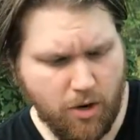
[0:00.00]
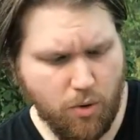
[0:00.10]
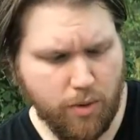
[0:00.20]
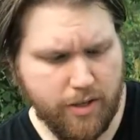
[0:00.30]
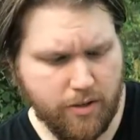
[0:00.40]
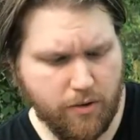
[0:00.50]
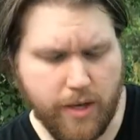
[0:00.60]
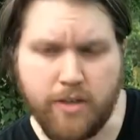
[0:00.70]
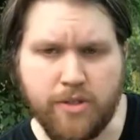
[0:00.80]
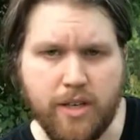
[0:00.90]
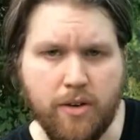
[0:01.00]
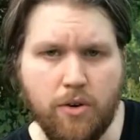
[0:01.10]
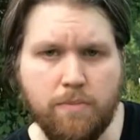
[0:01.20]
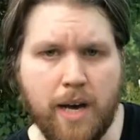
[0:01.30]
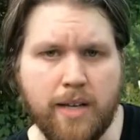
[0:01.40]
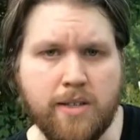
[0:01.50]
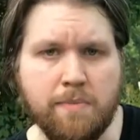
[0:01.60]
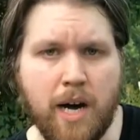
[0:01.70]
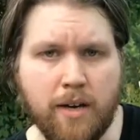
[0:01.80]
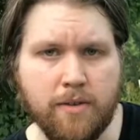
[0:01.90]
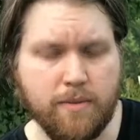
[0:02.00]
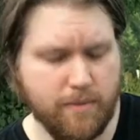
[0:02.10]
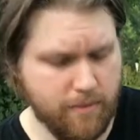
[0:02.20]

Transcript: Who wouldn't cringe at an old man's smile